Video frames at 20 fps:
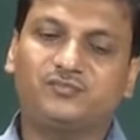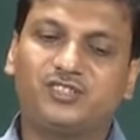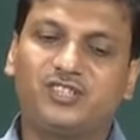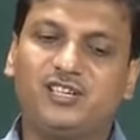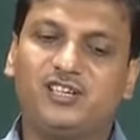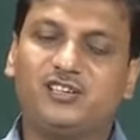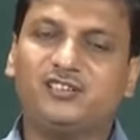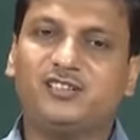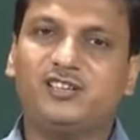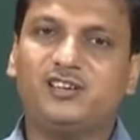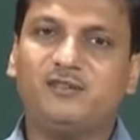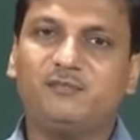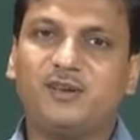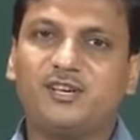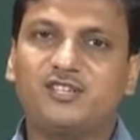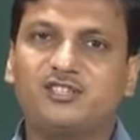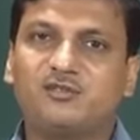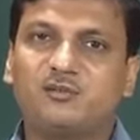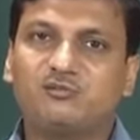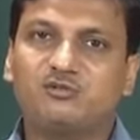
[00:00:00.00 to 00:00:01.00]
here the
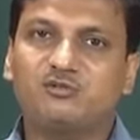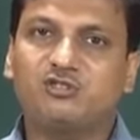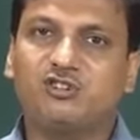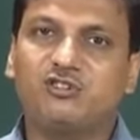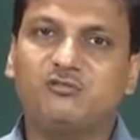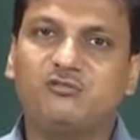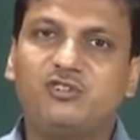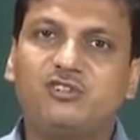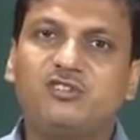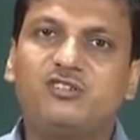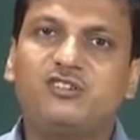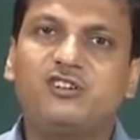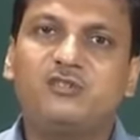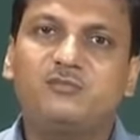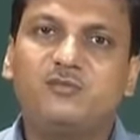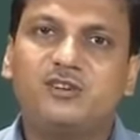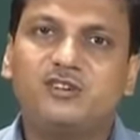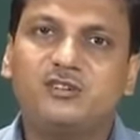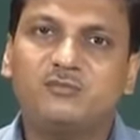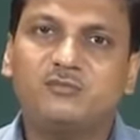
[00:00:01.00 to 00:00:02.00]
maximum solubility
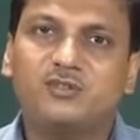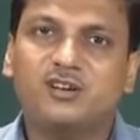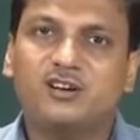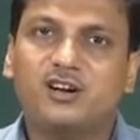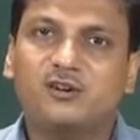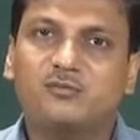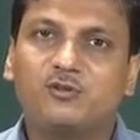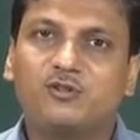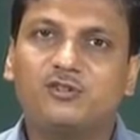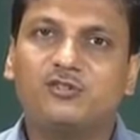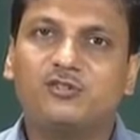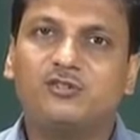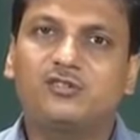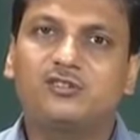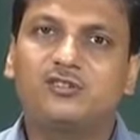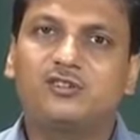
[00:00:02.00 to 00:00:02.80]
limit of the carbon